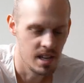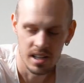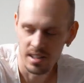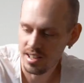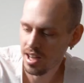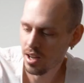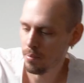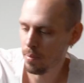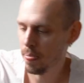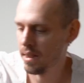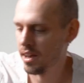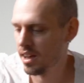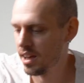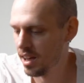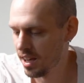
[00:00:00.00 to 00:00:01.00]
Now,
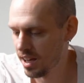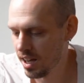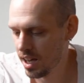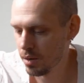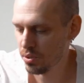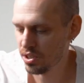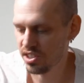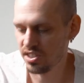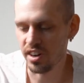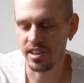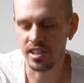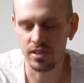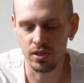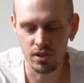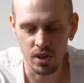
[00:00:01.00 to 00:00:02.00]
I was
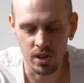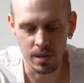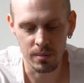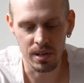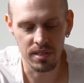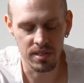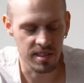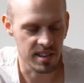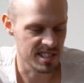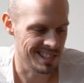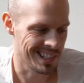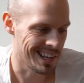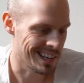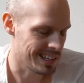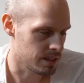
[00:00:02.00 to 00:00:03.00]
starting to talk about things
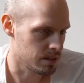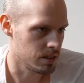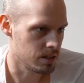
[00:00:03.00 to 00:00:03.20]
like